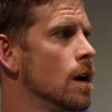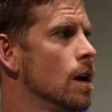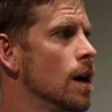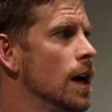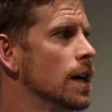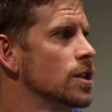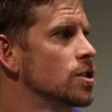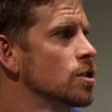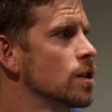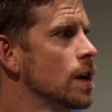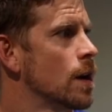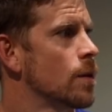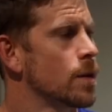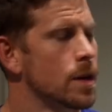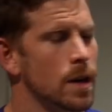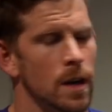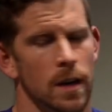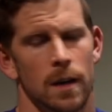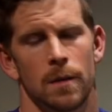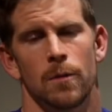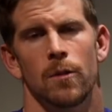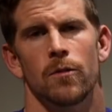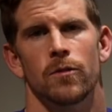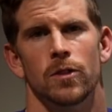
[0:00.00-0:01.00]
All right, so now we're
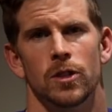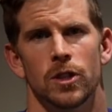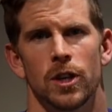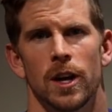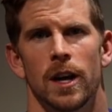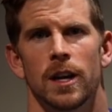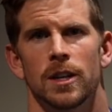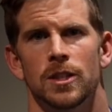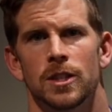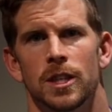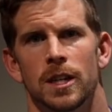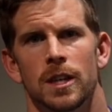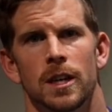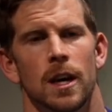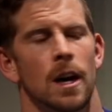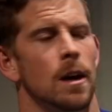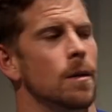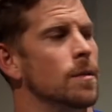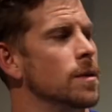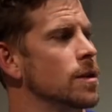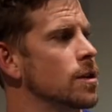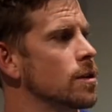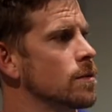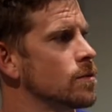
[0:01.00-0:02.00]
talking over strategy
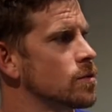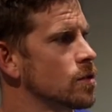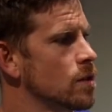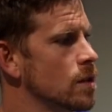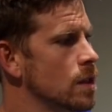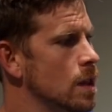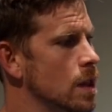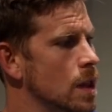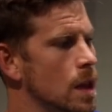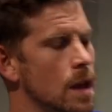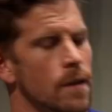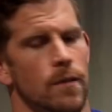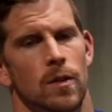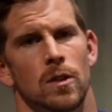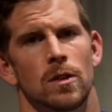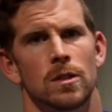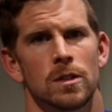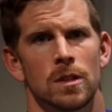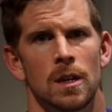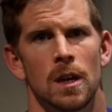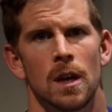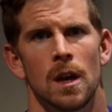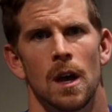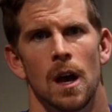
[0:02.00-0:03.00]
in terms of the
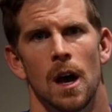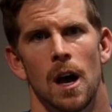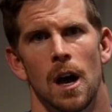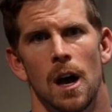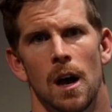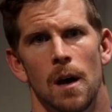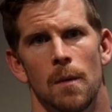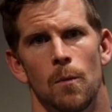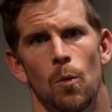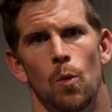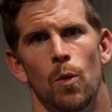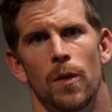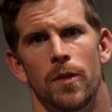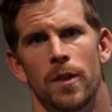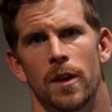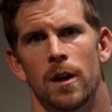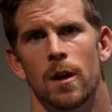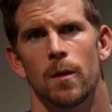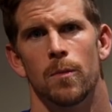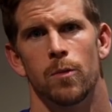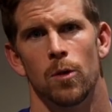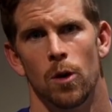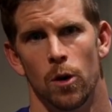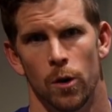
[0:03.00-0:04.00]
levels. Within
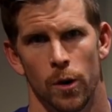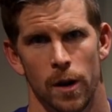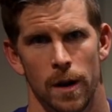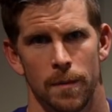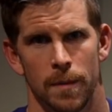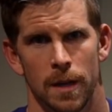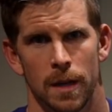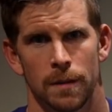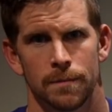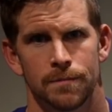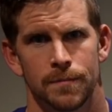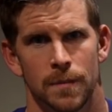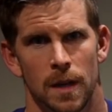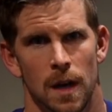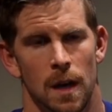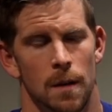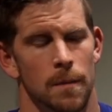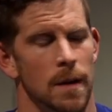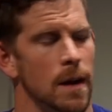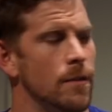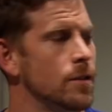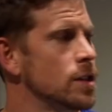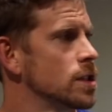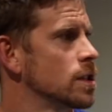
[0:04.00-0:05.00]
our programming,
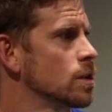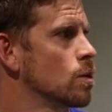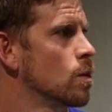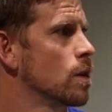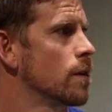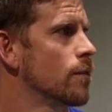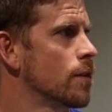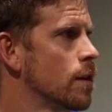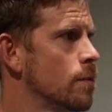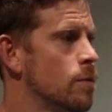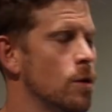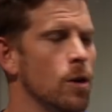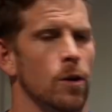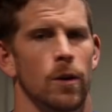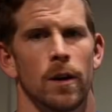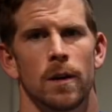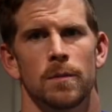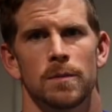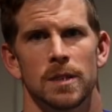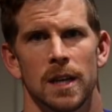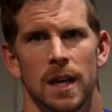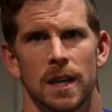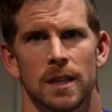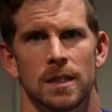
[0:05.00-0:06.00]
every single one of our
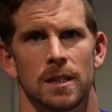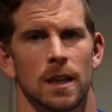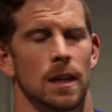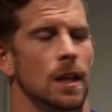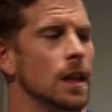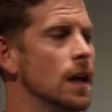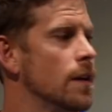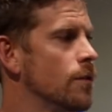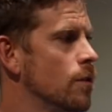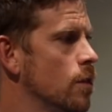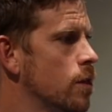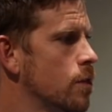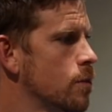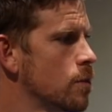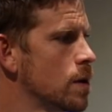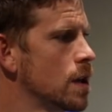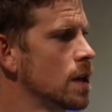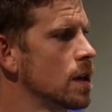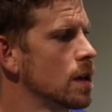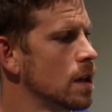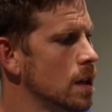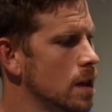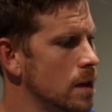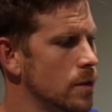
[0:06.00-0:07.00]
programs has a level
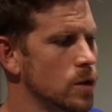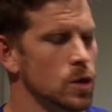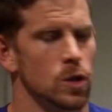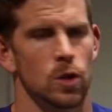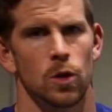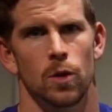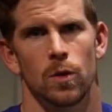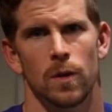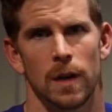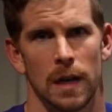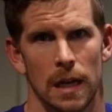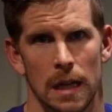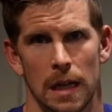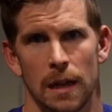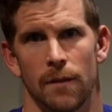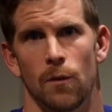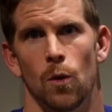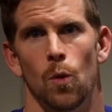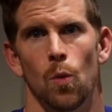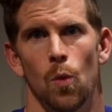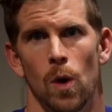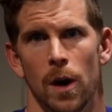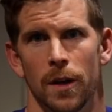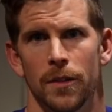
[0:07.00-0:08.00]
3, a level 2, and a
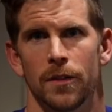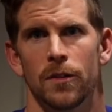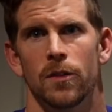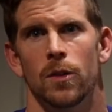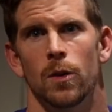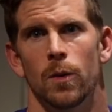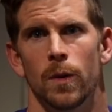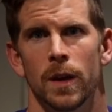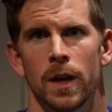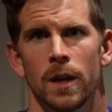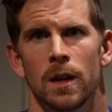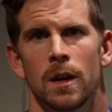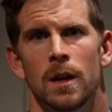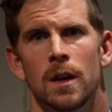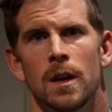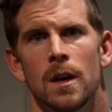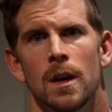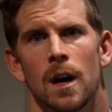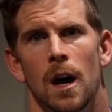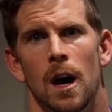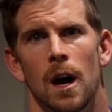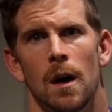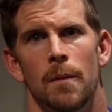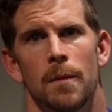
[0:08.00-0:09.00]
level 1 to it
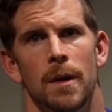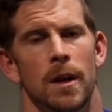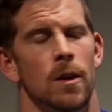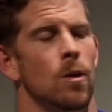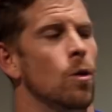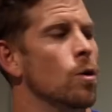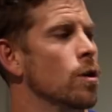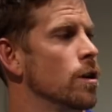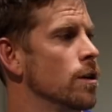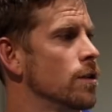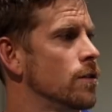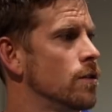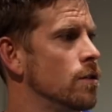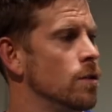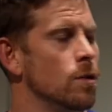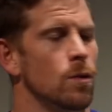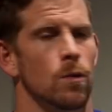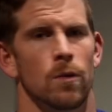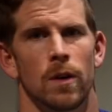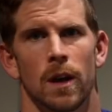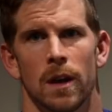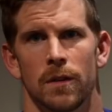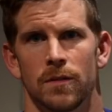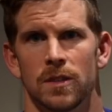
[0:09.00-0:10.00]
in order
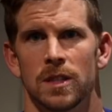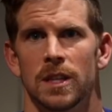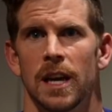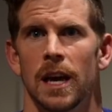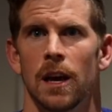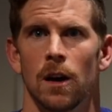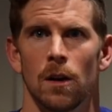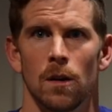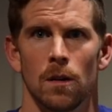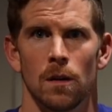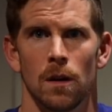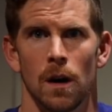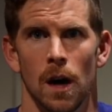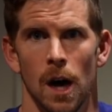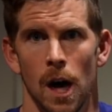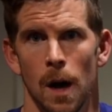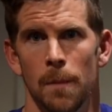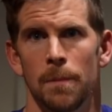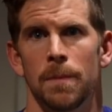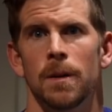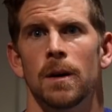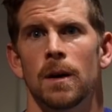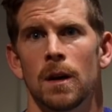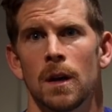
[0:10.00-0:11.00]
to kind of scale
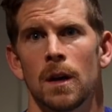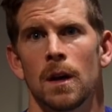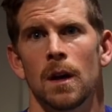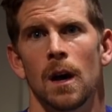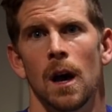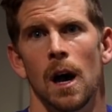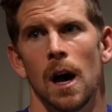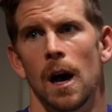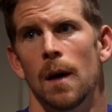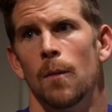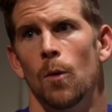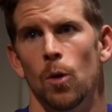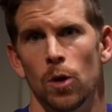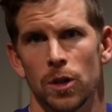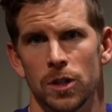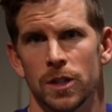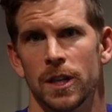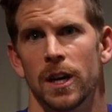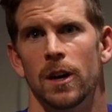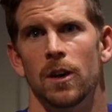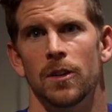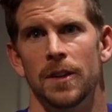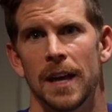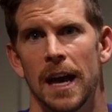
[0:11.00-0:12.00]
up or
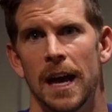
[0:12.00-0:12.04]
scale